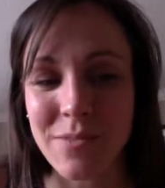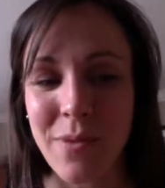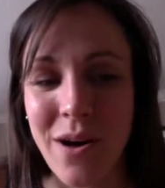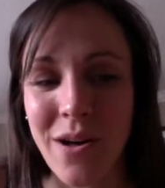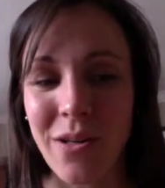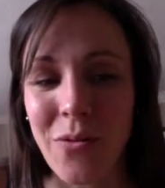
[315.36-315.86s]

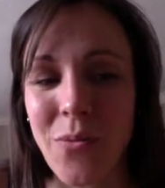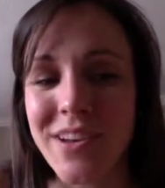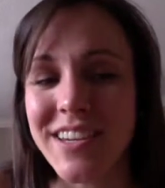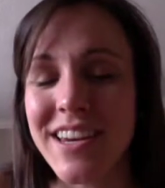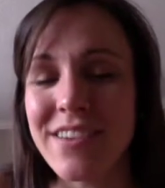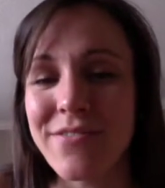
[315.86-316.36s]
Paul, when
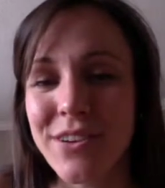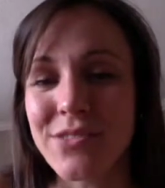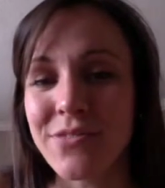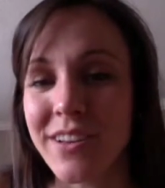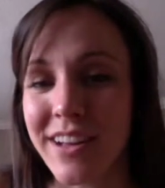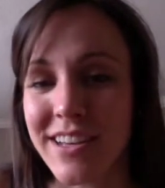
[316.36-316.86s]
did he first
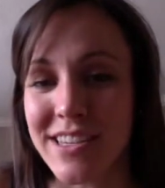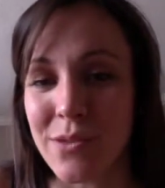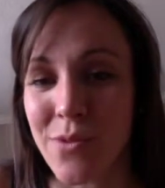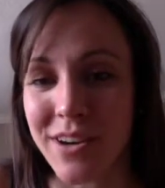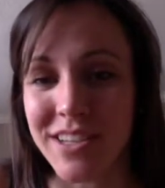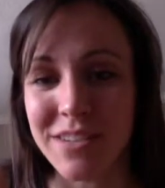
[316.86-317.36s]
realize he
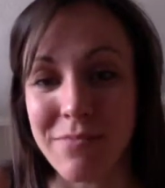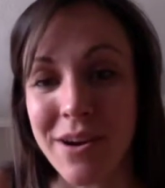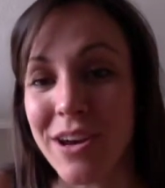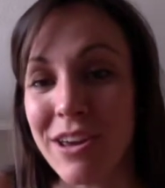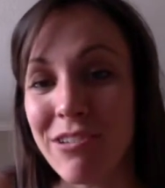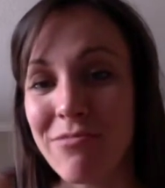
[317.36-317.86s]
wanted to
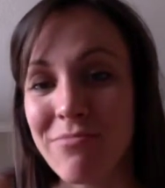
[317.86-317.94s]
marry you?